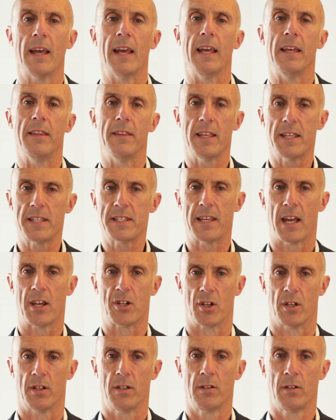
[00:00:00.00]
In this
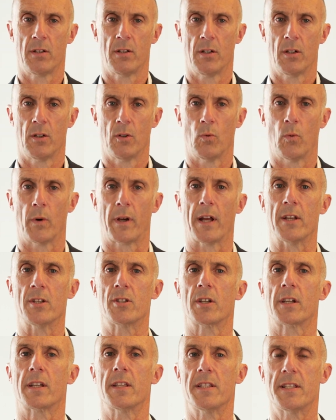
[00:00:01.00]
session, we're going
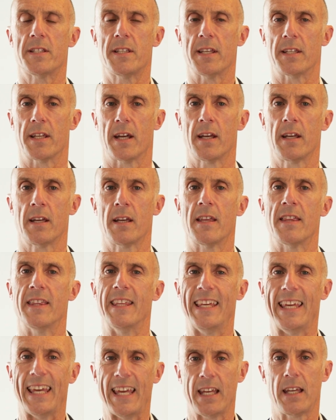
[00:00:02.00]
to consider
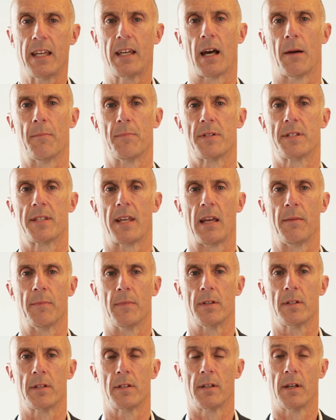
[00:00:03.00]
the income
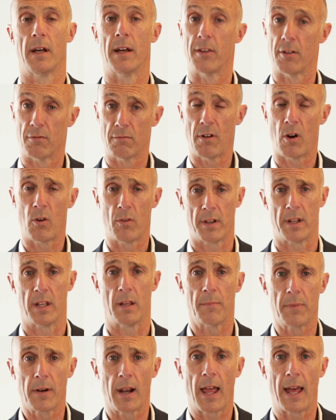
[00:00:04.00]
statement and the role that
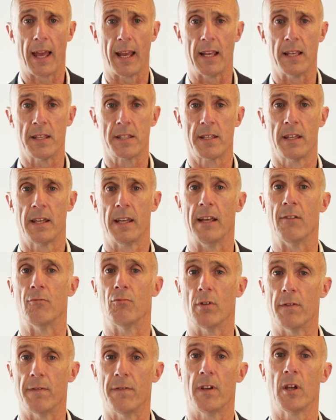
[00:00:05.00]
it plays in
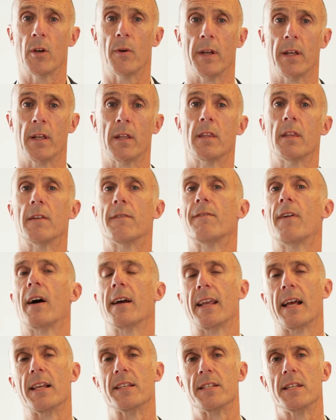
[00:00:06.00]
reviewing the
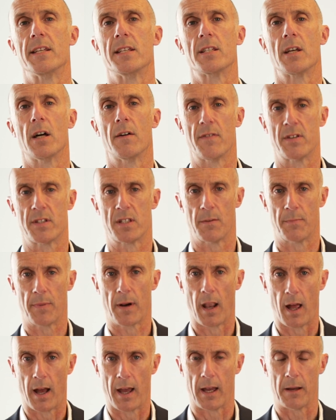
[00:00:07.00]
finances of a
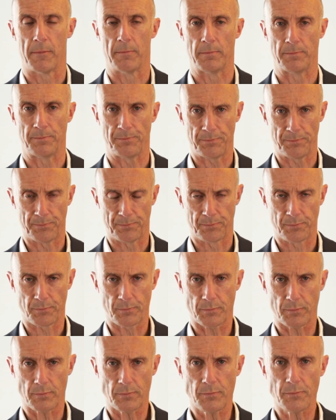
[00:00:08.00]
supplier.
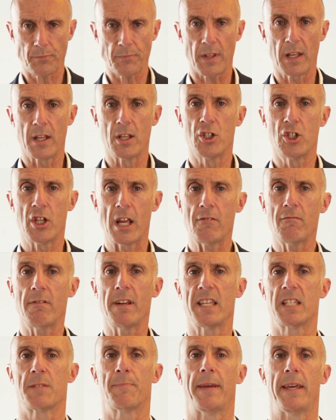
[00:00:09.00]

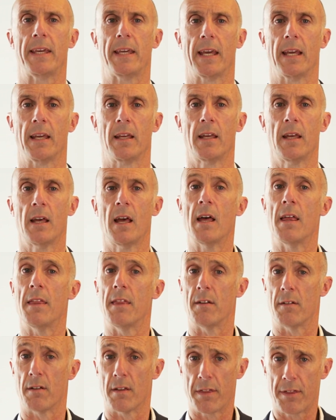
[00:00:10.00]
Generally speaking,
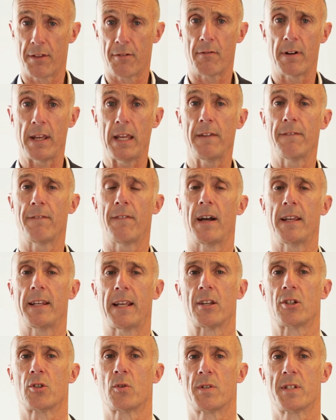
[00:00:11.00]
there are three
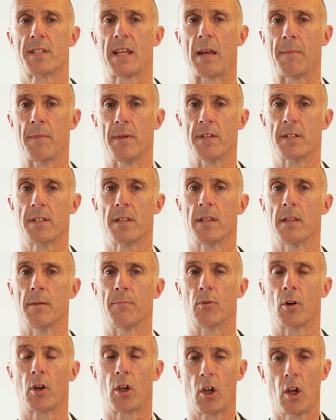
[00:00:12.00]
financial statements that
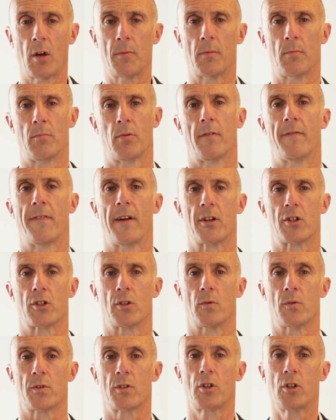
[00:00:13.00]
procurement
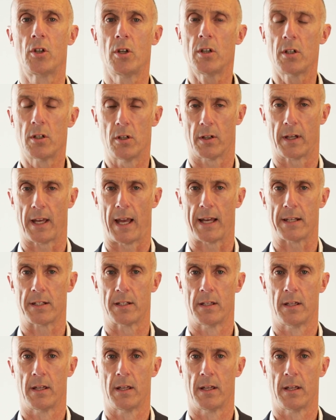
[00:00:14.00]
professionals could look at.